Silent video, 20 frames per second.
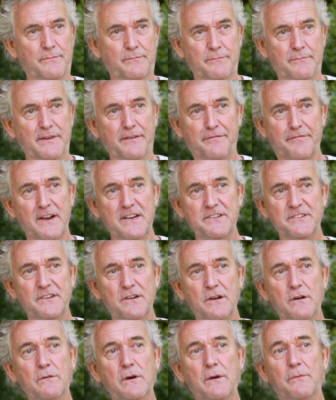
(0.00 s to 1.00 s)
Be friends, you
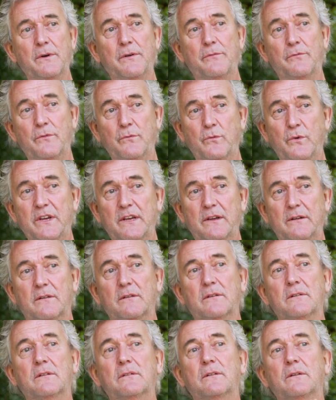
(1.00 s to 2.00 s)
know.
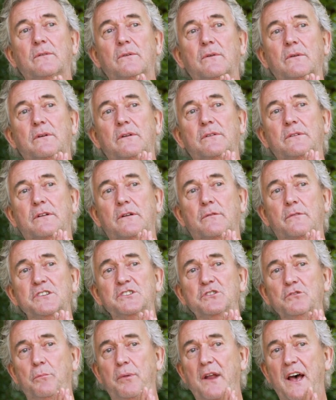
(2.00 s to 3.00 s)
The
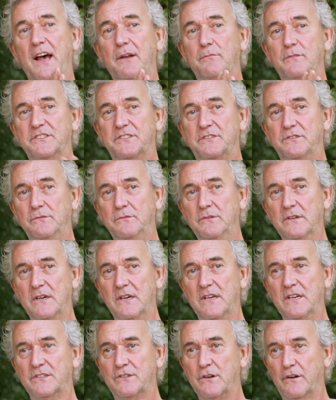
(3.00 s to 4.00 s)
original plan was to
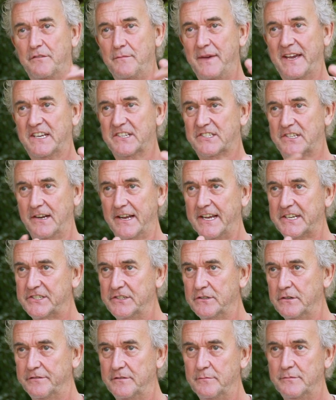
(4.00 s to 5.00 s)
sort of make a
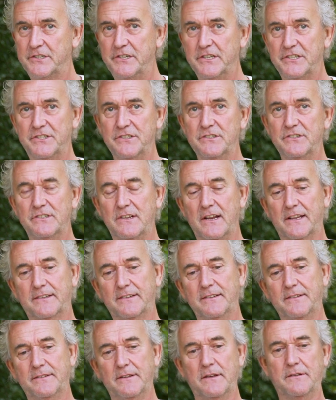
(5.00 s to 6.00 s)
selection of the musicians, like
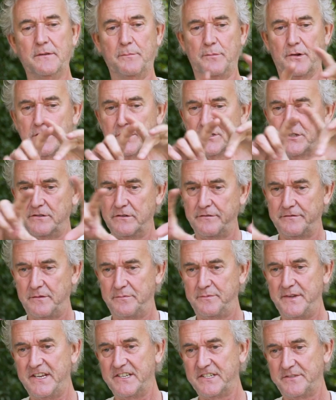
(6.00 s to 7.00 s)
the percussion of
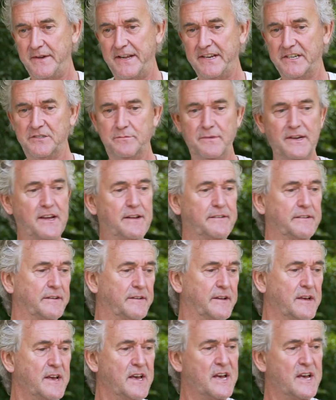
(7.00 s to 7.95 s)
the Spanish band and